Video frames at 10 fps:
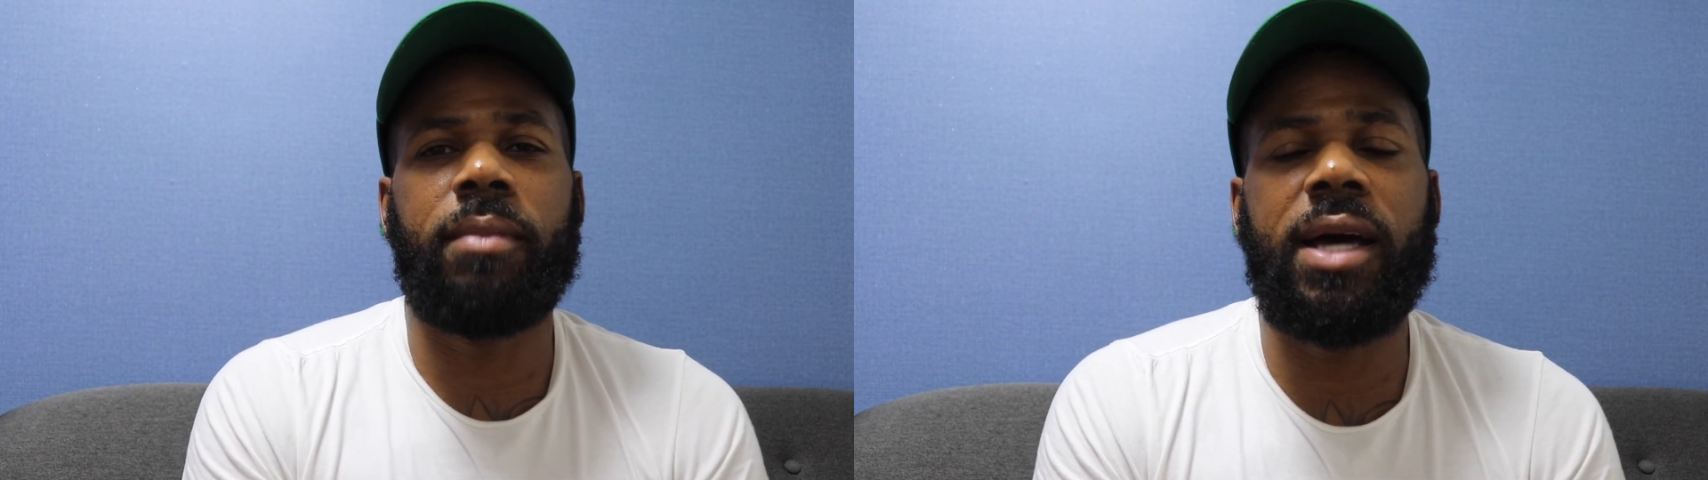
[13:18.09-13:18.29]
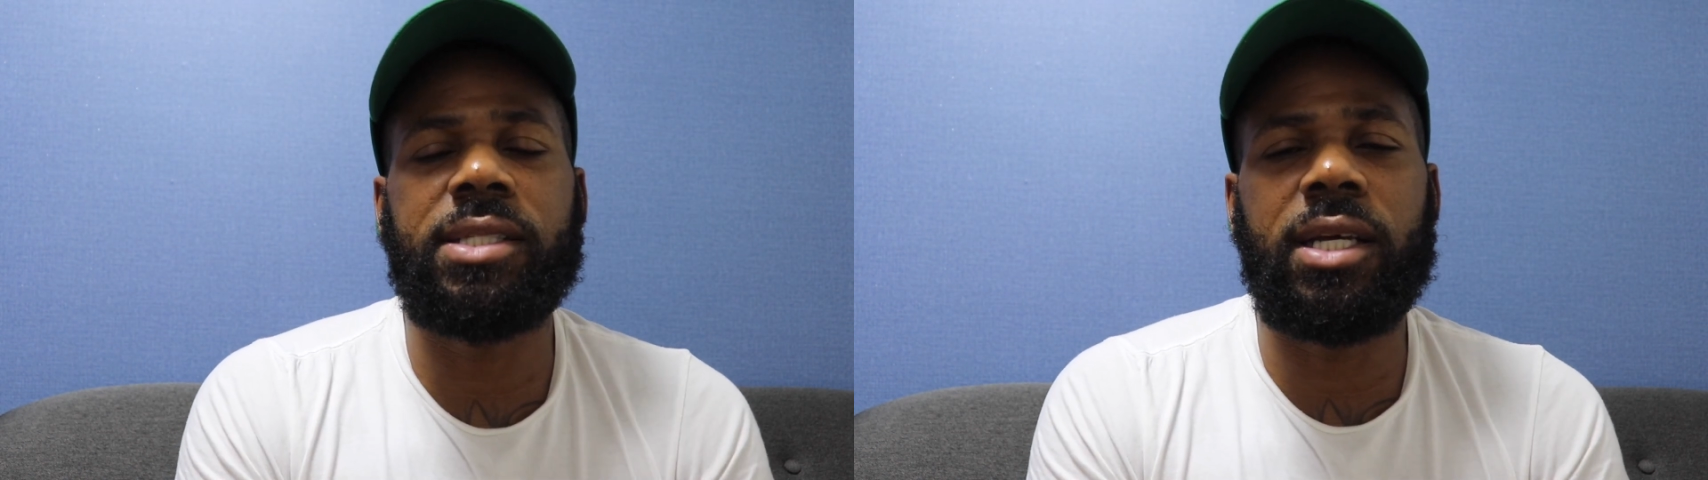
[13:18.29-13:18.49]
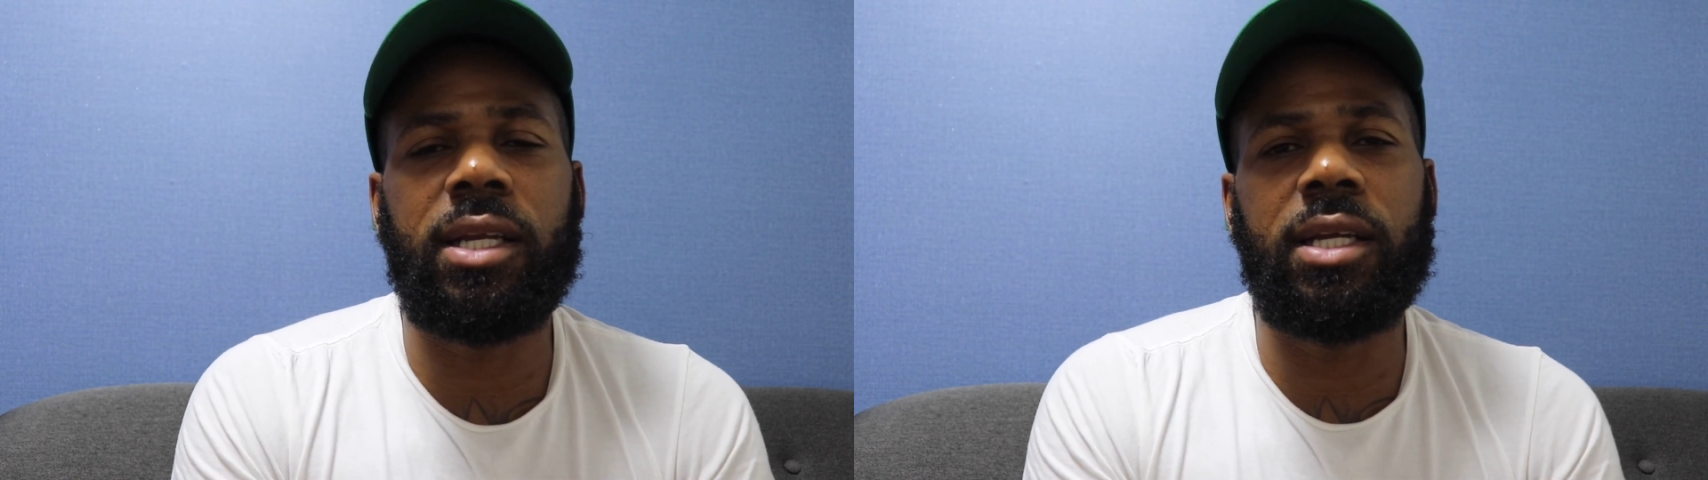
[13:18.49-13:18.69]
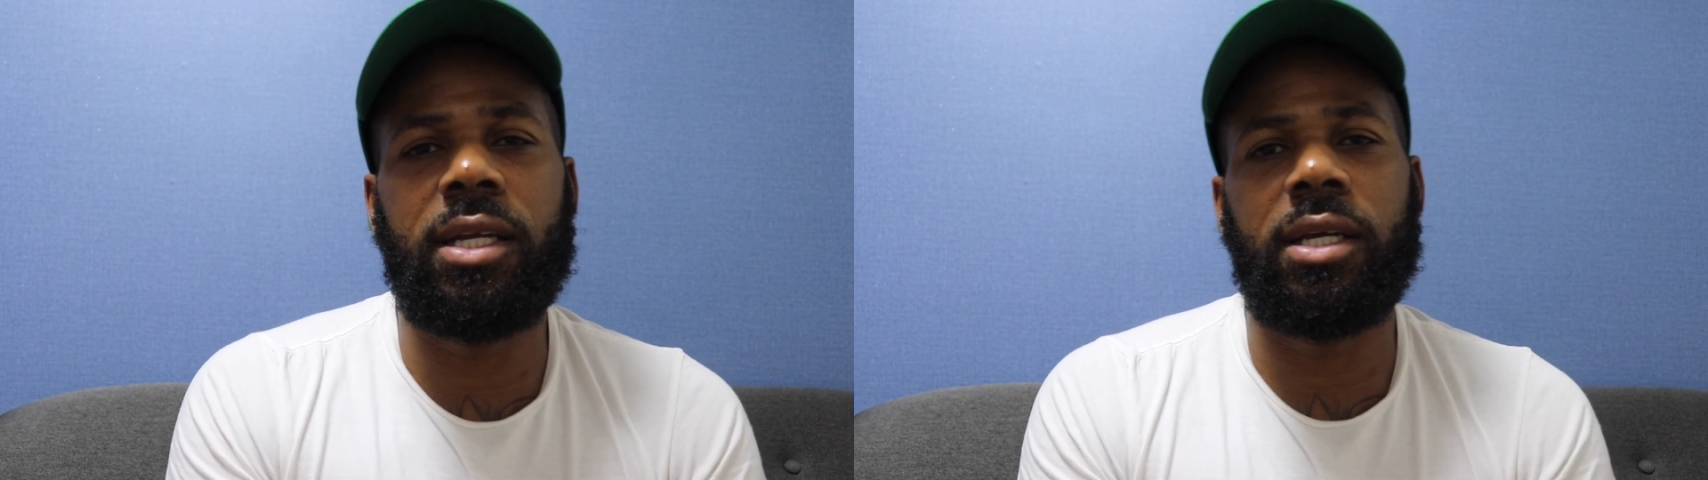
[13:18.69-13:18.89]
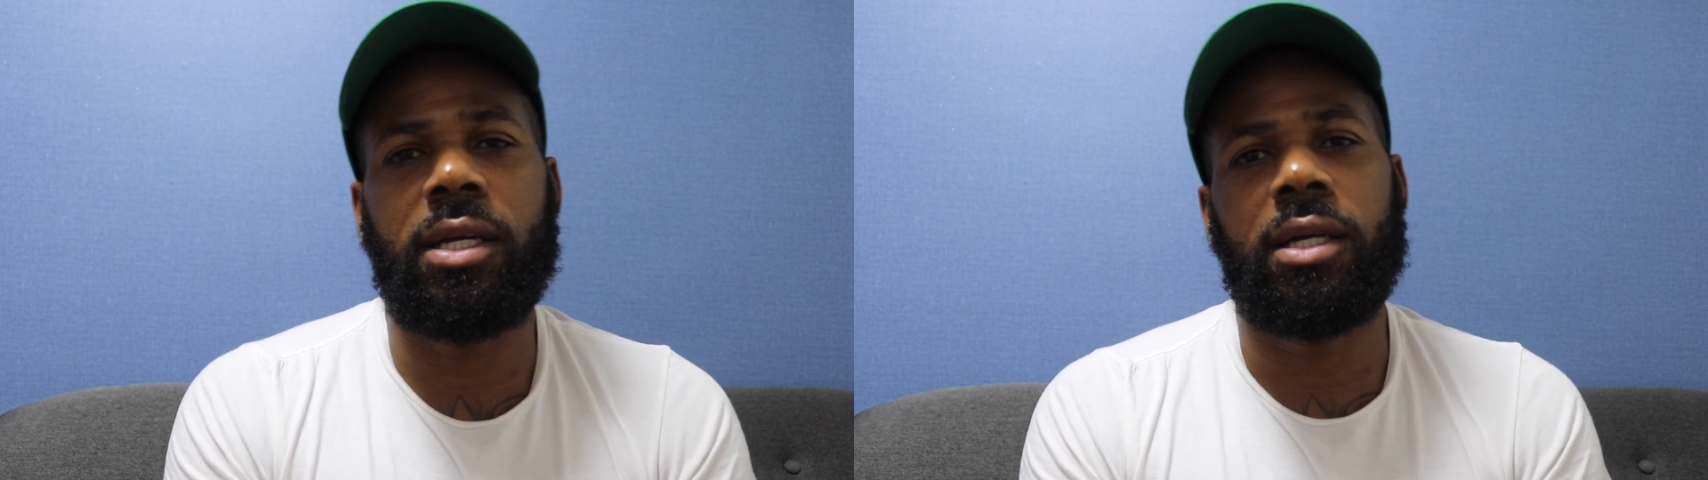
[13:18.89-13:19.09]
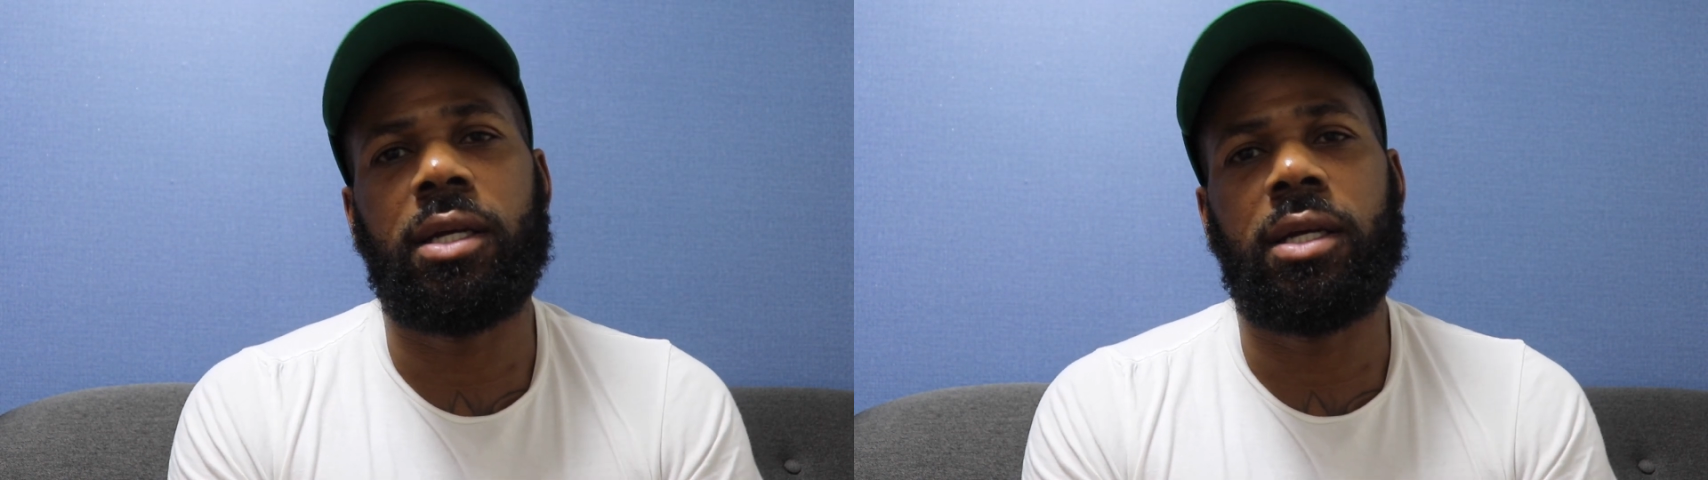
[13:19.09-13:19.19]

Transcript: masculinity?